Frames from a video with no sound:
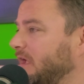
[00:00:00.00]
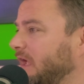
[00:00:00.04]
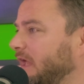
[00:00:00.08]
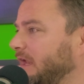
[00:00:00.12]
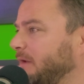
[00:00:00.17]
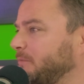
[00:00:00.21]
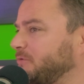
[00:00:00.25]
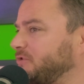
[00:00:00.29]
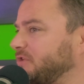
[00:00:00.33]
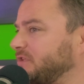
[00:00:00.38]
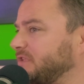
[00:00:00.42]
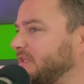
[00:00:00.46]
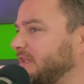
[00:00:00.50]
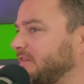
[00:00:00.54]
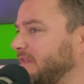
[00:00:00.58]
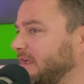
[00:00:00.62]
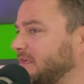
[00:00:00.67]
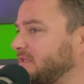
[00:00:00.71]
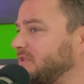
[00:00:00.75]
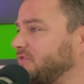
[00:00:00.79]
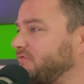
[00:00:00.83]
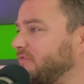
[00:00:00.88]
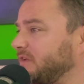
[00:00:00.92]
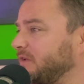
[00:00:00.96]
And it was just like,
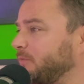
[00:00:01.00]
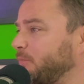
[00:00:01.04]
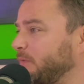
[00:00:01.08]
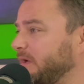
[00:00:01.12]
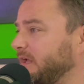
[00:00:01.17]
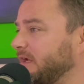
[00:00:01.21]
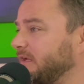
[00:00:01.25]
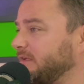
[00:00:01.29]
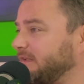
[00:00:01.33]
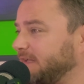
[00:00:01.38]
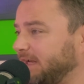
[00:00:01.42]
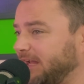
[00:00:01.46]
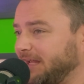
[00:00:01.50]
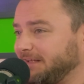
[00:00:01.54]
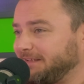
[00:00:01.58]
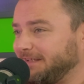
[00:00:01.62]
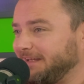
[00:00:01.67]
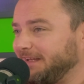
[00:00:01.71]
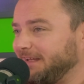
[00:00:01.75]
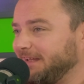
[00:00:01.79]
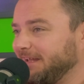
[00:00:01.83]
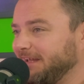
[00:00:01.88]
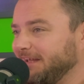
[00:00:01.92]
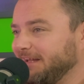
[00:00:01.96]
this is really weird, and I had
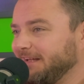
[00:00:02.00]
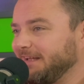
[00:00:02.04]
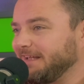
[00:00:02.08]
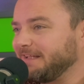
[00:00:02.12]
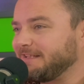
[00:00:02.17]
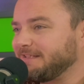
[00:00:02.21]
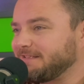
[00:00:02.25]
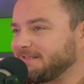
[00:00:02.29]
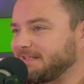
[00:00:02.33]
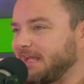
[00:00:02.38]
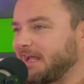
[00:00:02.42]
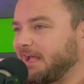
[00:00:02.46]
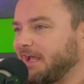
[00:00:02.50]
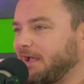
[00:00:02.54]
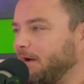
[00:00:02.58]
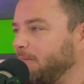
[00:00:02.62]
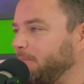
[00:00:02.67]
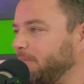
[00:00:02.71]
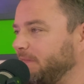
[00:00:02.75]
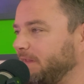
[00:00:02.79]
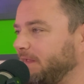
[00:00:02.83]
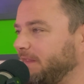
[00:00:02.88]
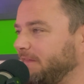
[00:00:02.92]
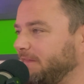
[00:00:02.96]
to sync
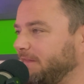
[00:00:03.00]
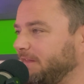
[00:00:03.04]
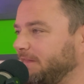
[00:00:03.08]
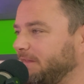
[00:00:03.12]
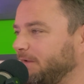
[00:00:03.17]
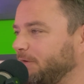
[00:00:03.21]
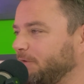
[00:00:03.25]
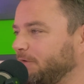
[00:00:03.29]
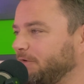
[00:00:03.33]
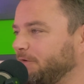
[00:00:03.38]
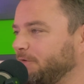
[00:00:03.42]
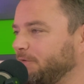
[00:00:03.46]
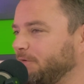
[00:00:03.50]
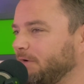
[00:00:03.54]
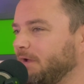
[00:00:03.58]
up the audio.